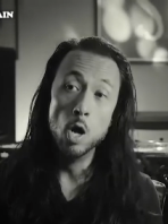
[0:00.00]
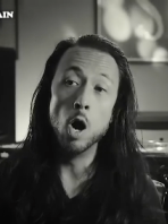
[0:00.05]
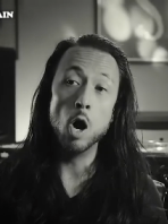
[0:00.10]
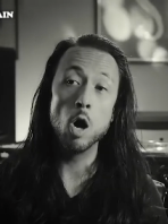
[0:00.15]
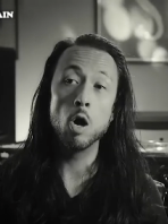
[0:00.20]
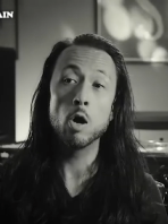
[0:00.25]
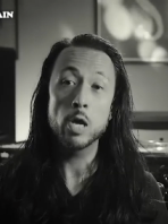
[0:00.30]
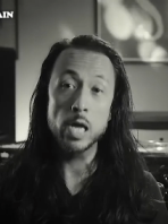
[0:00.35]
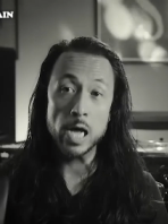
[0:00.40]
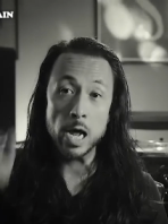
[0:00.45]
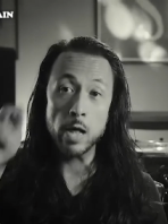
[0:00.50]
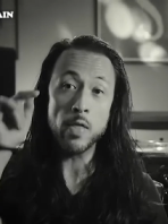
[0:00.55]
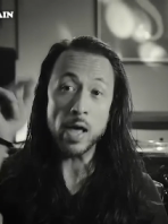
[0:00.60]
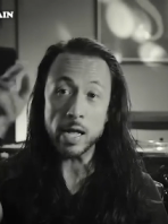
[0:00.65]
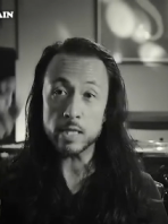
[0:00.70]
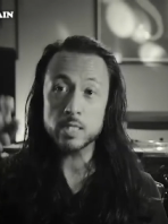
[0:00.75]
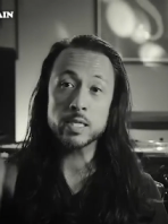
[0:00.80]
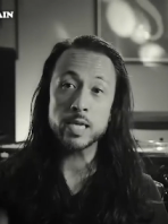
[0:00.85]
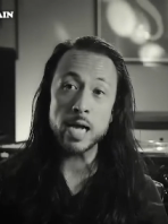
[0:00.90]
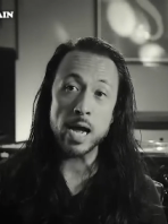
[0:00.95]
oh yeah,
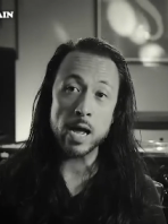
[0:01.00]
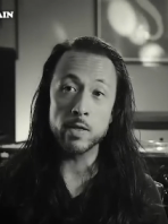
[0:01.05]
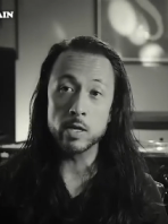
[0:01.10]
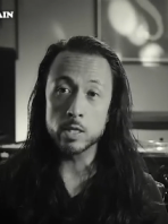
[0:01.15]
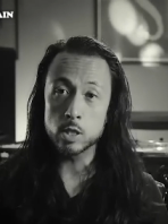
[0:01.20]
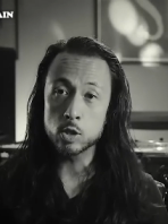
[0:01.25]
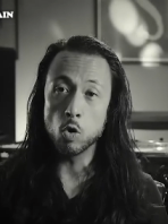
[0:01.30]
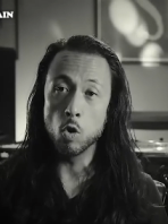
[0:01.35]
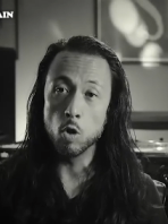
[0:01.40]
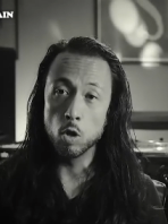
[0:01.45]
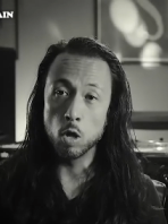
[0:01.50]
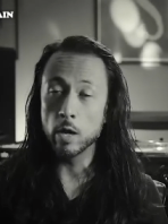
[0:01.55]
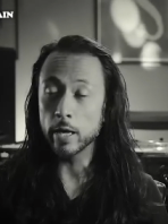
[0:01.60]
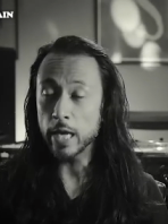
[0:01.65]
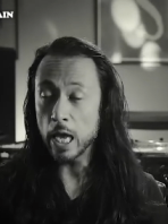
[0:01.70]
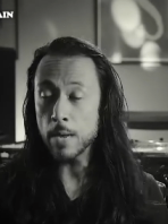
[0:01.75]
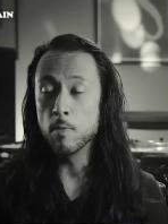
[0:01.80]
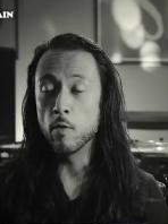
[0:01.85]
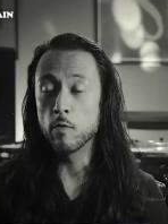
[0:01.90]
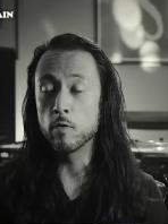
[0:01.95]
that's the guy that stole,
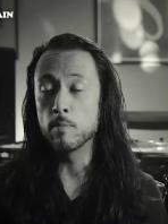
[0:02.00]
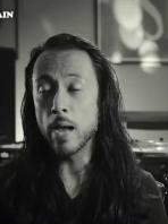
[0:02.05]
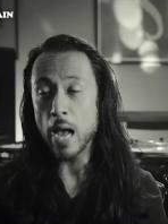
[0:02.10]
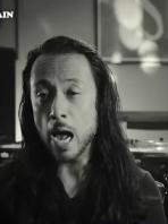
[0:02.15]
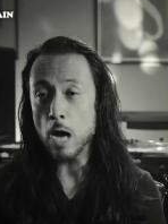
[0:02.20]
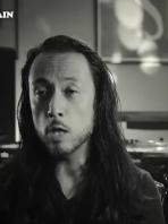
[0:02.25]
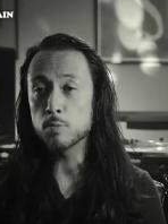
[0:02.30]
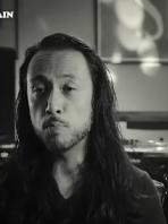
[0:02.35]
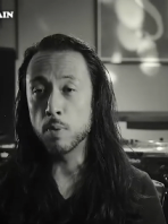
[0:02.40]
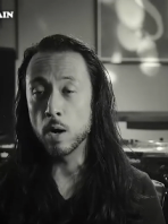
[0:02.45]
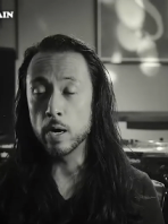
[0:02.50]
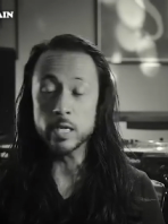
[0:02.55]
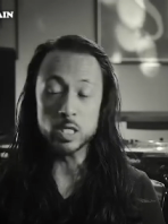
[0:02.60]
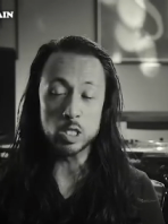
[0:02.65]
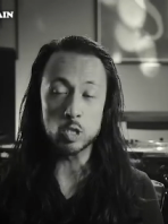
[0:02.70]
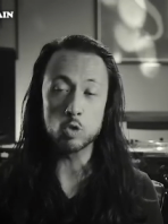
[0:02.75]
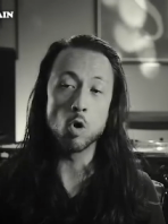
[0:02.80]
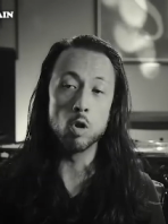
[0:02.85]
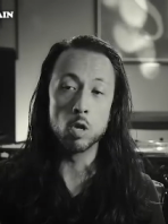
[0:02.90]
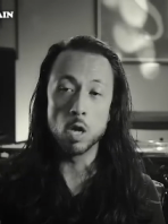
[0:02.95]
came over to my house party
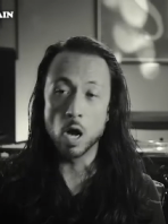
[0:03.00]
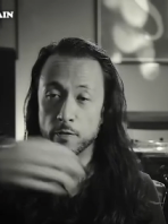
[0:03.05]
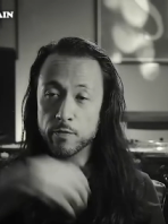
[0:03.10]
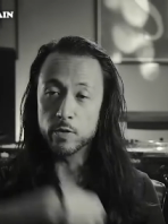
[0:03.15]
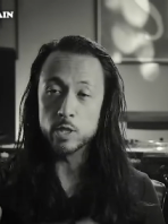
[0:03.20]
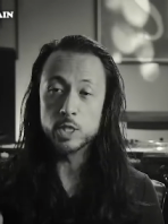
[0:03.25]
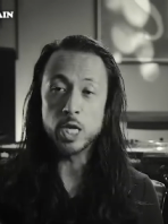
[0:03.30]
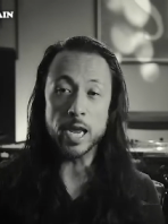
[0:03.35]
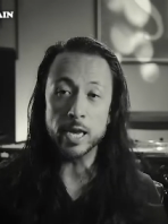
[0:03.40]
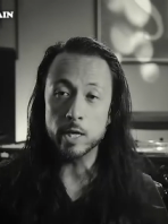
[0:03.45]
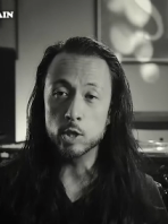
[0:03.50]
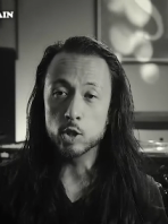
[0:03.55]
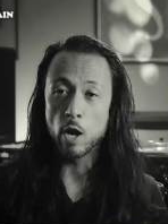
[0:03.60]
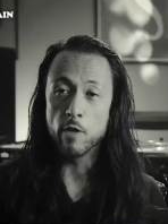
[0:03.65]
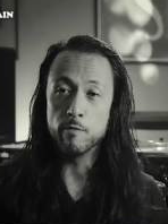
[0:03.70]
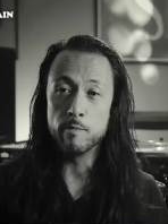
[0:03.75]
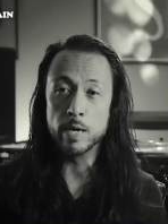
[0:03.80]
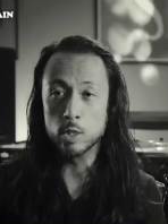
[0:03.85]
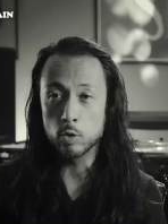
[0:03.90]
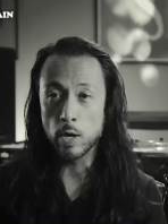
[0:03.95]
and stole off the change
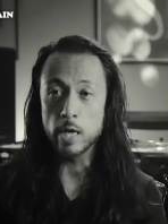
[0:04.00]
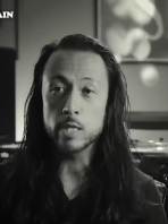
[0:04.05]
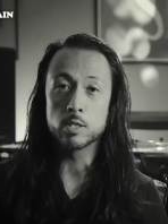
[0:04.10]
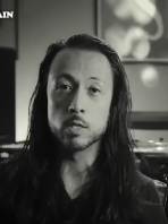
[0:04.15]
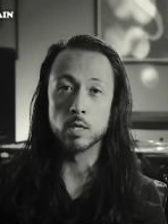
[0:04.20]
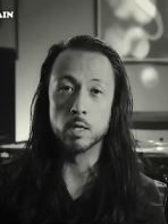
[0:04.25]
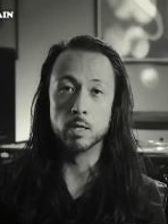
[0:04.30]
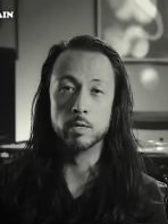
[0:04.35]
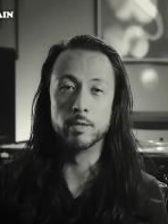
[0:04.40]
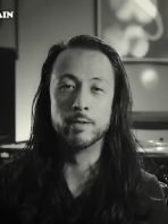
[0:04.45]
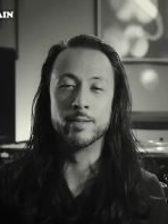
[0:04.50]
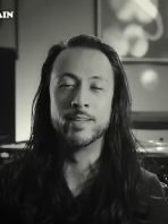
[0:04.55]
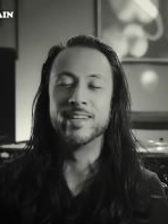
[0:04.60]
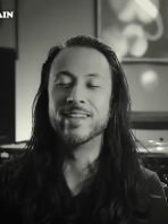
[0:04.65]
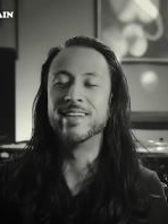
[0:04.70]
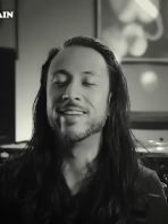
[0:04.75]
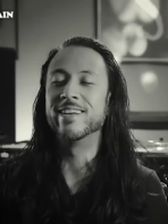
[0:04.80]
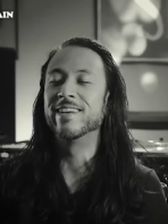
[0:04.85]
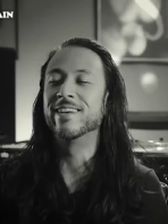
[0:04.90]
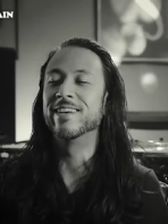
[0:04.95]
off my dresser.
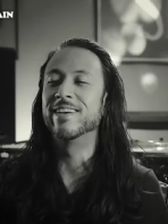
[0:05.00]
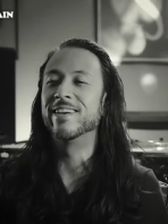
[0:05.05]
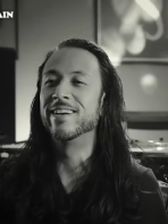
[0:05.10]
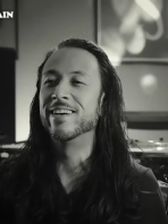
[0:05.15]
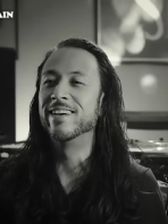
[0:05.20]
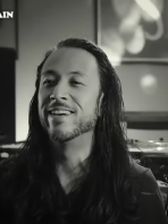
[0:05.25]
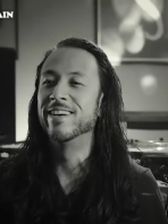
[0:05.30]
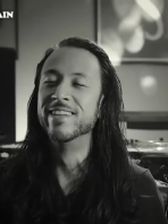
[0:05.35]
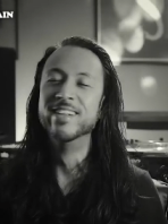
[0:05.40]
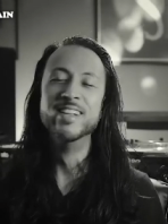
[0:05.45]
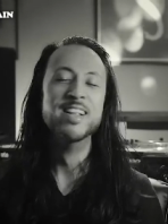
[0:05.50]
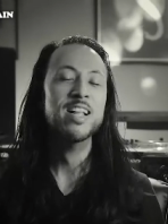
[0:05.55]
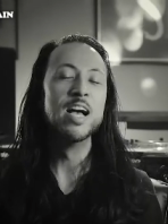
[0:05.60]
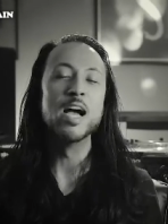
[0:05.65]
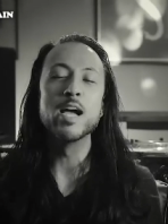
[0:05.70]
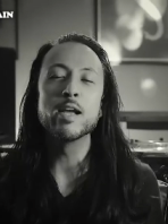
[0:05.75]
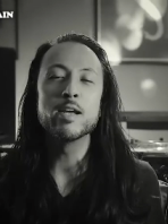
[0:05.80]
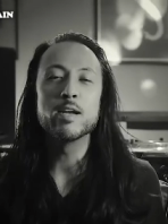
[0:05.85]
uh,